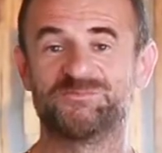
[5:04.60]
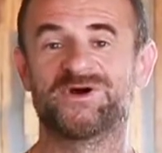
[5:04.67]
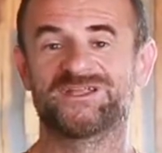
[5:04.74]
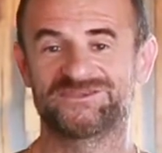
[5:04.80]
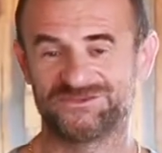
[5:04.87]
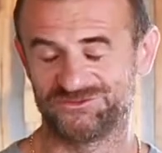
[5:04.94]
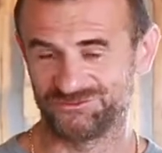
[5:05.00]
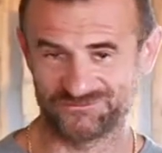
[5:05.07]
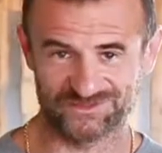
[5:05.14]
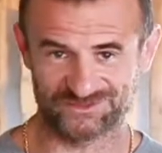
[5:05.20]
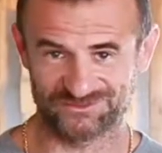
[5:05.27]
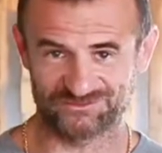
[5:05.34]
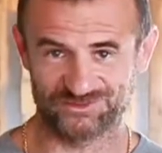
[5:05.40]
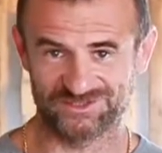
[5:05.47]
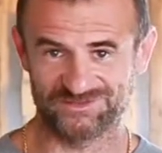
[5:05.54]
but
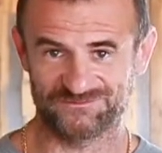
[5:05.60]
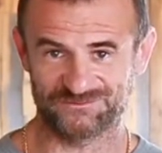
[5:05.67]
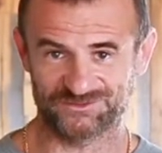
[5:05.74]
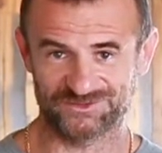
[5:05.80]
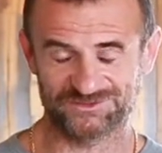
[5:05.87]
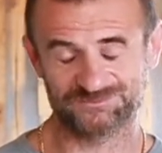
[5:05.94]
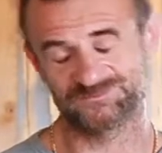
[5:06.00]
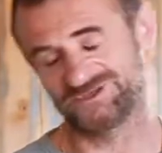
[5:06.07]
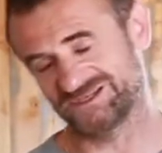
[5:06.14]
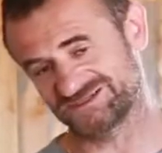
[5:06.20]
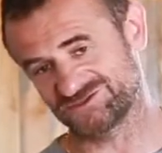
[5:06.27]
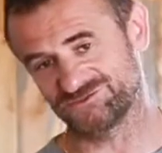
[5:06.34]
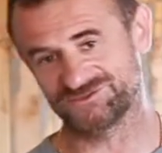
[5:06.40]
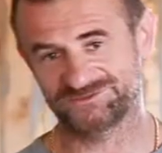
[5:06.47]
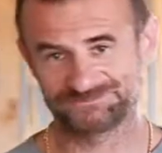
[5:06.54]
you're ready for it. Let's
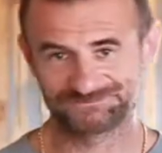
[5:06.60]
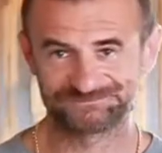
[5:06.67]
do it.